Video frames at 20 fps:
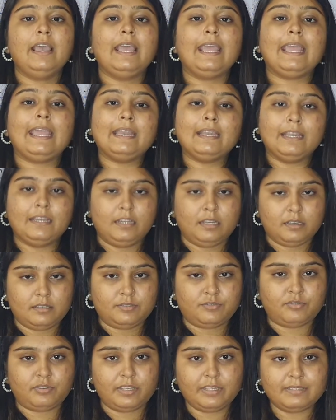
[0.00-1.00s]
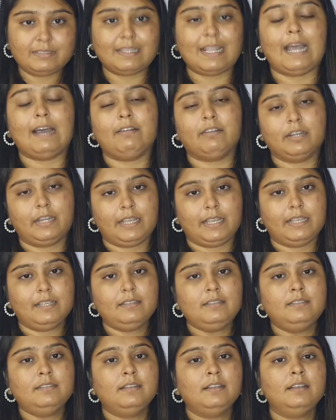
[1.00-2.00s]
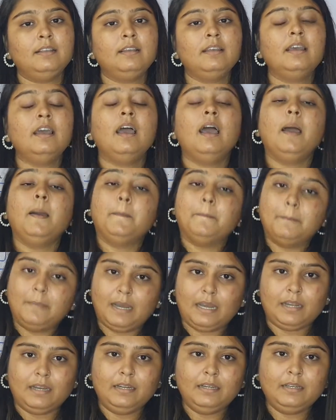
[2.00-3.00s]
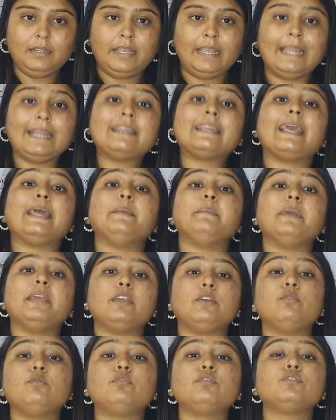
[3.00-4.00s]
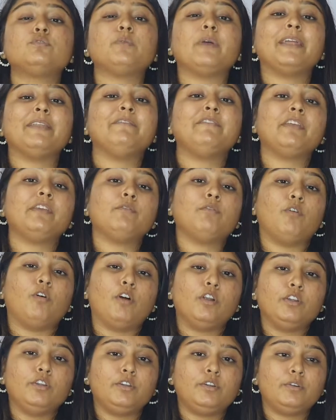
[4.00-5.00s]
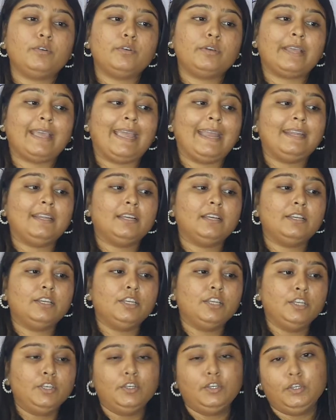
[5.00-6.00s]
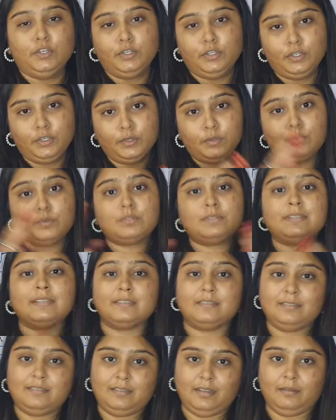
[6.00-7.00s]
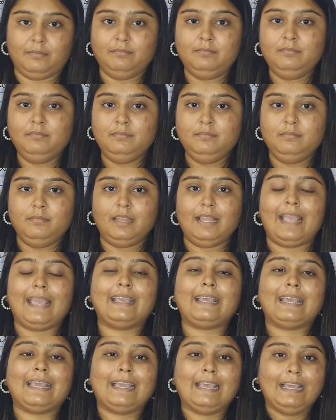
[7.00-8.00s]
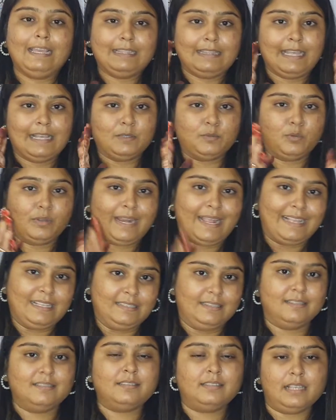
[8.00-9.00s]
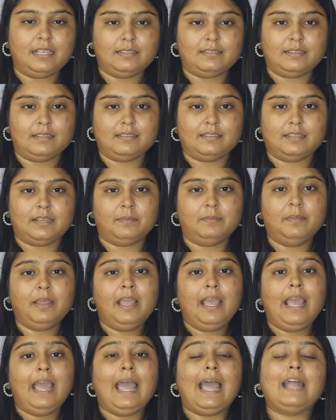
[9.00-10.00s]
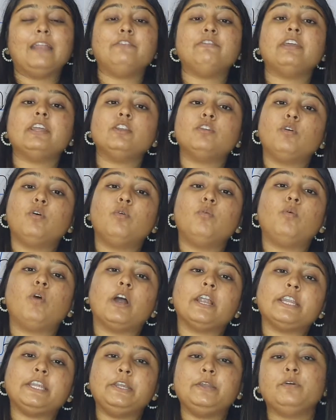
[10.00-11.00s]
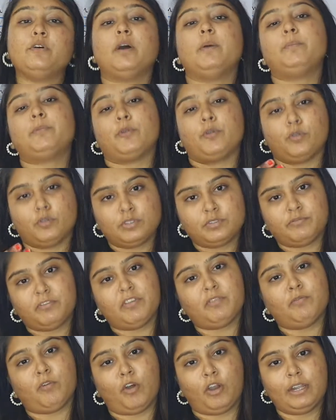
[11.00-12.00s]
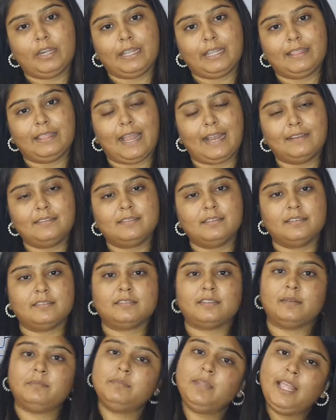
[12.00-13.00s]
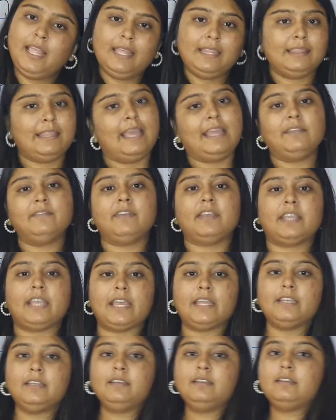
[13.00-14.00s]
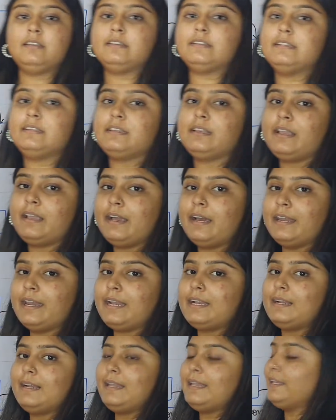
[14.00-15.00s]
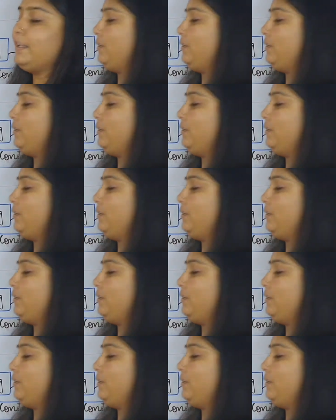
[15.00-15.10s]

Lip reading: in industries nowadays, but it can be used when we want to get a new system. Like there's one existing system and we know what new approach we want in that system, then we can correctly